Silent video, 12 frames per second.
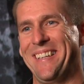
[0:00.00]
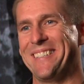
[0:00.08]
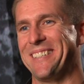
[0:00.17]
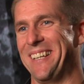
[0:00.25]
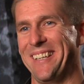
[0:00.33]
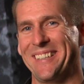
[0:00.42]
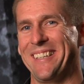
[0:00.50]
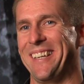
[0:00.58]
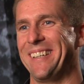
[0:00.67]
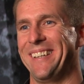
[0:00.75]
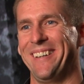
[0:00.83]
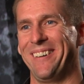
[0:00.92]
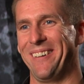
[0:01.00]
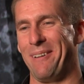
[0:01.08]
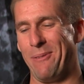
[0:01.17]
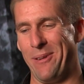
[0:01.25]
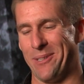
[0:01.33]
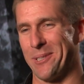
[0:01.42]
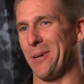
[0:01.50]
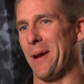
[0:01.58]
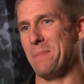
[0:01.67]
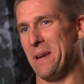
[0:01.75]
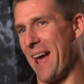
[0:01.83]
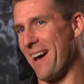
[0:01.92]
these things that, you know, if you're
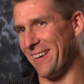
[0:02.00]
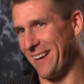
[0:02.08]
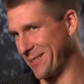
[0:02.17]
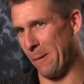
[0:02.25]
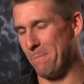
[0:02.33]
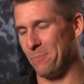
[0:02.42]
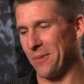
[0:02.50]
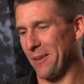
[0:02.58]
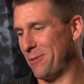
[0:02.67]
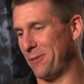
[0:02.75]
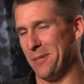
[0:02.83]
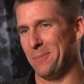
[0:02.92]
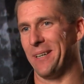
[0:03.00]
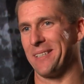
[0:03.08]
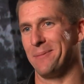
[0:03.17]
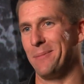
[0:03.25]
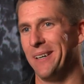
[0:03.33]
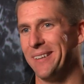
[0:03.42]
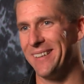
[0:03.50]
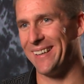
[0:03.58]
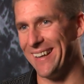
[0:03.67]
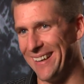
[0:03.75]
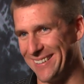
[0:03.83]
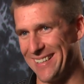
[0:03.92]
scraping out, it's 50 bucks a month,
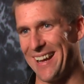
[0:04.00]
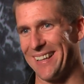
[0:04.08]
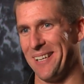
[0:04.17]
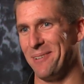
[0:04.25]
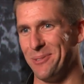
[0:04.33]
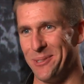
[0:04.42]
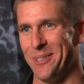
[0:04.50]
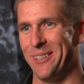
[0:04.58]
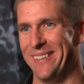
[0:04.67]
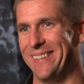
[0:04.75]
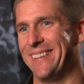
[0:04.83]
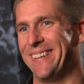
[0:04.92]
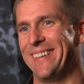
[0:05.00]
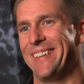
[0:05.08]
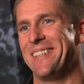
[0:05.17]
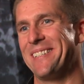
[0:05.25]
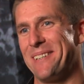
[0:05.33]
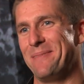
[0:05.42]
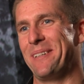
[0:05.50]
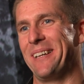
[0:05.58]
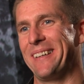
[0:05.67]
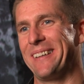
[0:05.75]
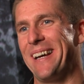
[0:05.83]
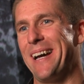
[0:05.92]
you can't exactly afford something
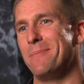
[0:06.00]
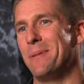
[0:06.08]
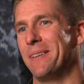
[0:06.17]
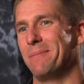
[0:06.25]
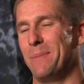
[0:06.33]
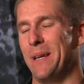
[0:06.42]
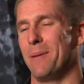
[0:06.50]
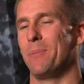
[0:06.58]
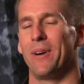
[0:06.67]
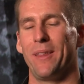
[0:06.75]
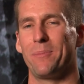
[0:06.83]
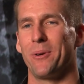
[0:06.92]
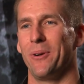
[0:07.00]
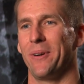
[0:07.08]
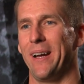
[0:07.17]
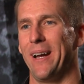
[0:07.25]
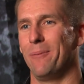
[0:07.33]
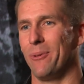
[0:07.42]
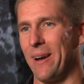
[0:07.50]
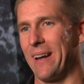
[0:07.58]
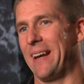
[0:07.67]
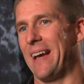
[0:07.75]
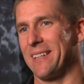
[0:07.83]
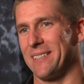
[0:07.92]
like that. But being a part of the program where
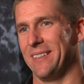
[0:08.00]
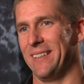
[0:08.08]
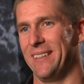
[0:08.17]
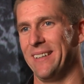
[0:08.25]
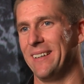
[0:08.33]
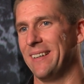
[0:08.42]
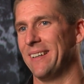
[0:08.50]
I can actually